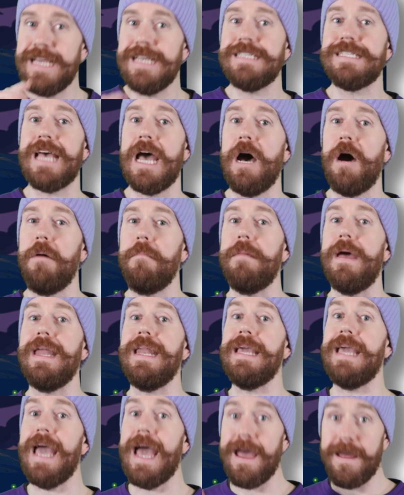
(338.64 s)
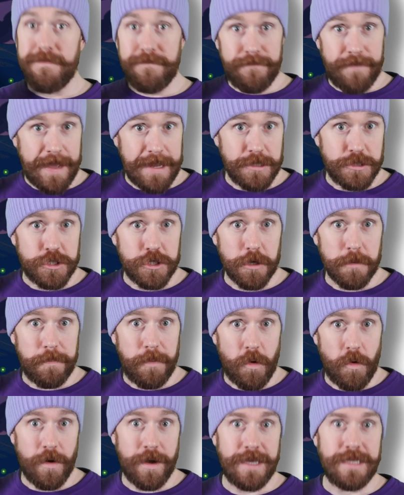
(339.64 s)
is how many adventure
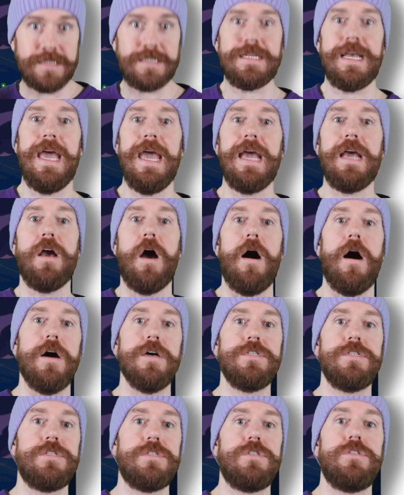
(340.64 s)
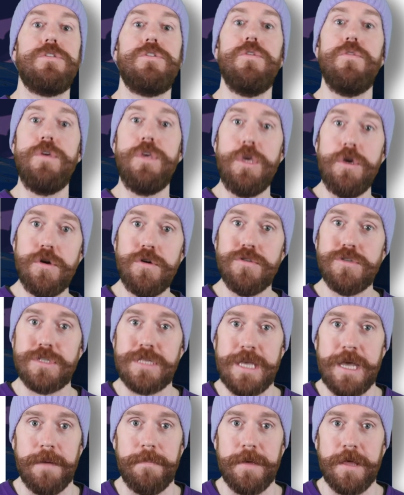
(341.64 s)
points it costs to use
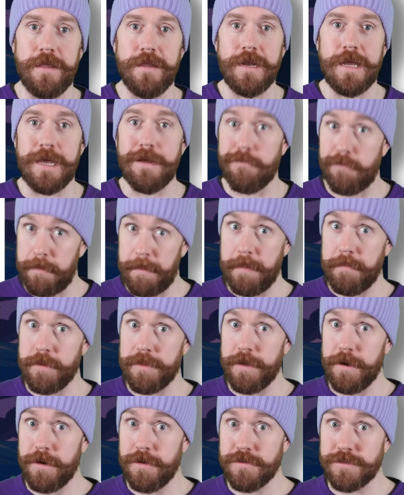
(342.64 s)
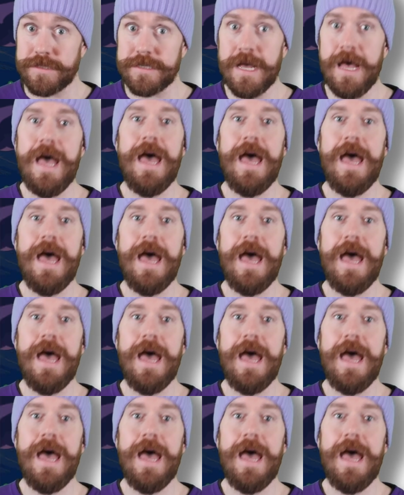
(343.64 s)
the ability. Remember those?